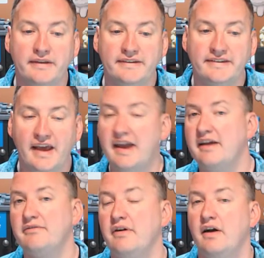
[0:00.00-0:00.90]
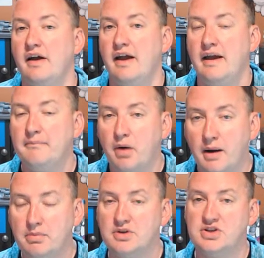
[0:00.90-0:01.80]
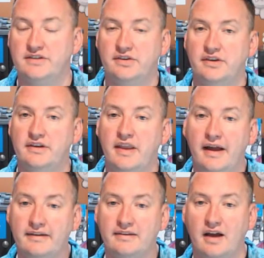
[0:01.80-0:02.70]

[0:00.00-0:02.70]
can save and publish. And so the next